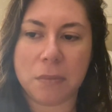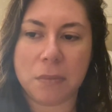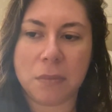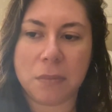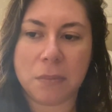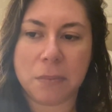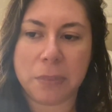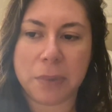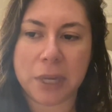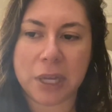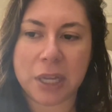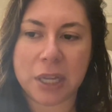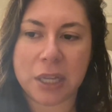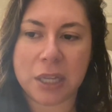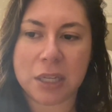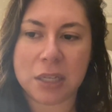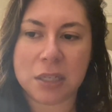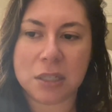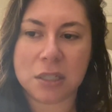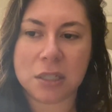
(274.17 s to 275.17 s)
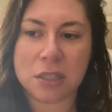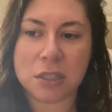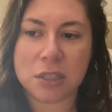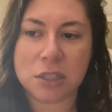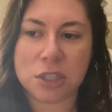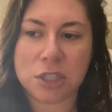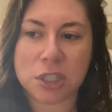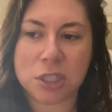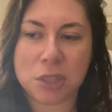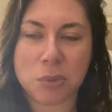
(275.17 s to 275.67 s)
But
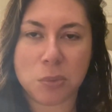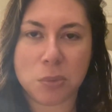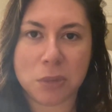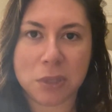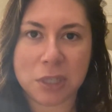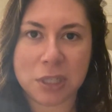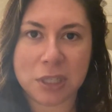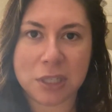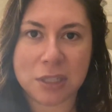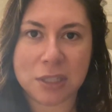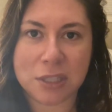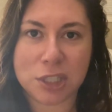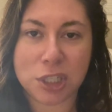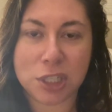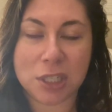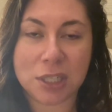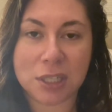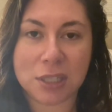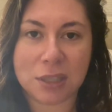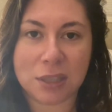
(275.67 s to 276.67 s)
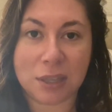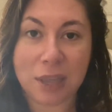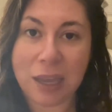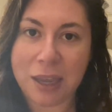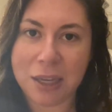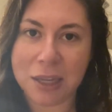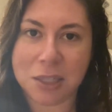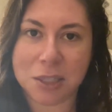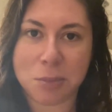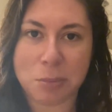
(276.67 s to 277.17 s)
she didn't
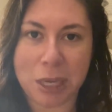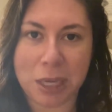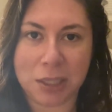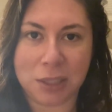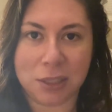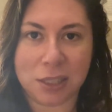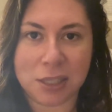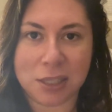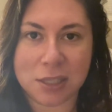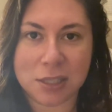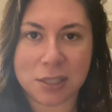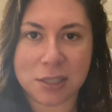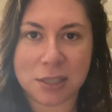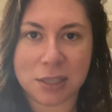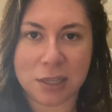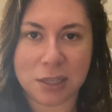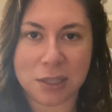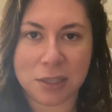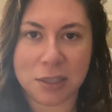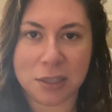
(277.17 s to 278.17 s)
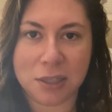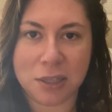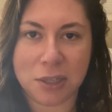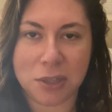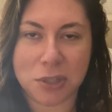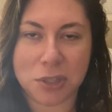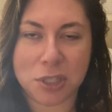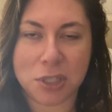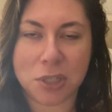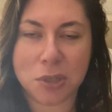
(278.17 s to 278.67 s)
like to make lists. And,
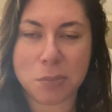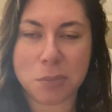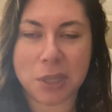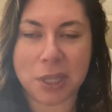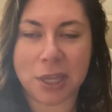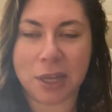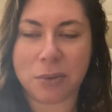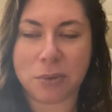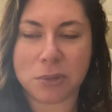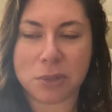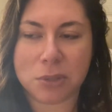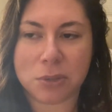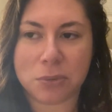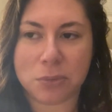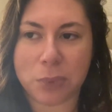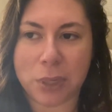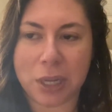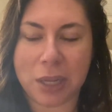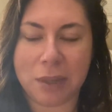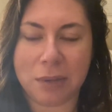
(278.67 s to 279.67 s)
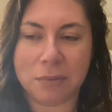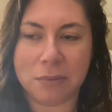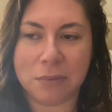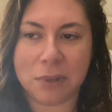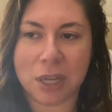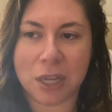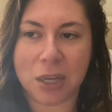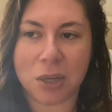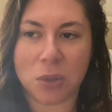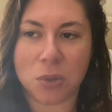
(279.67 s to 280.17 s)
she told me that when I
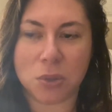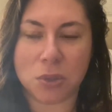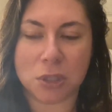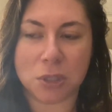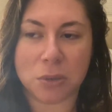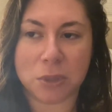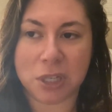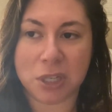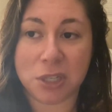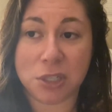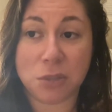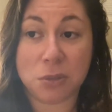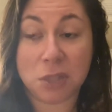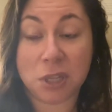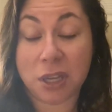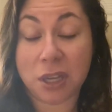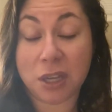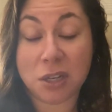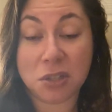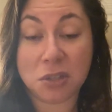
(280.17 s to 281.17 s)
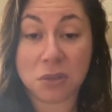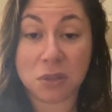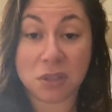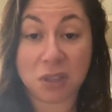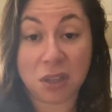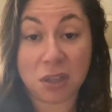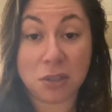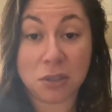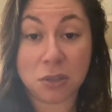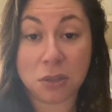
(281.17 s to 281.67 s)
got older one day. She was like, I
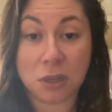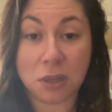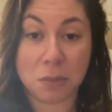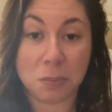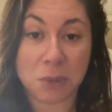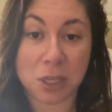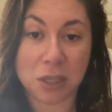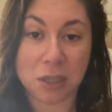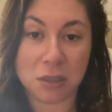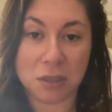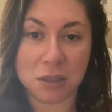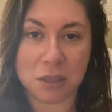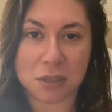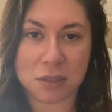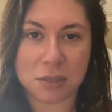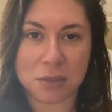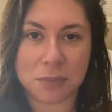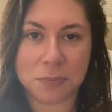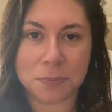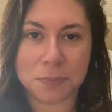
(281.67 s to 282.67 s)
just don't like making lists.